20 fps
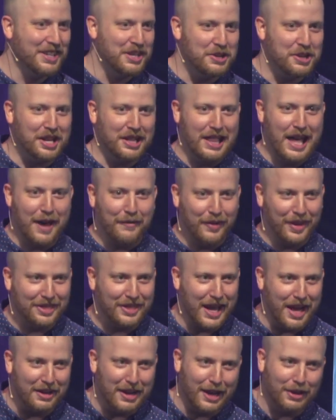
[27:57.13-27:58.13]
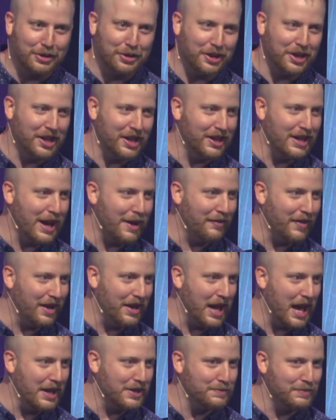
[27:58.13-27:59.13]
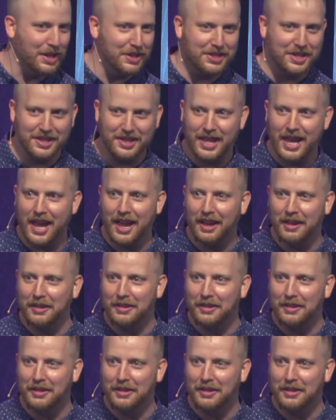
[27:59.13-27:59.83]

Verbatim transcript: you can laugh at that. 930 didn't laugh at as much as that.